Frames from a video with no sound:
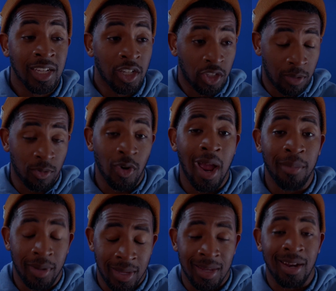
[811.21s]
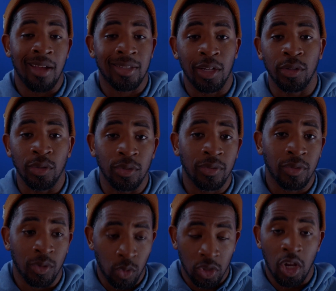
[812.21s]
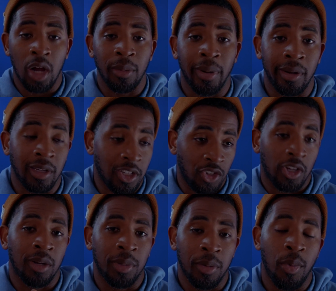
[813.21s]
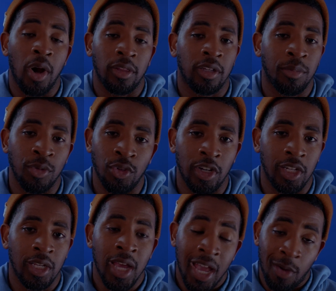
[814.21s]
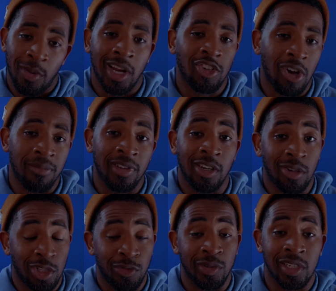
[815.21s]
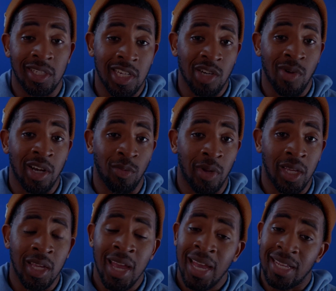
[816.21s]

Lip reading: Subscribe it and then I'll tell you. We'll talk about it because you're going to be a part of the community. And when I drop videos, you're going to see it right away.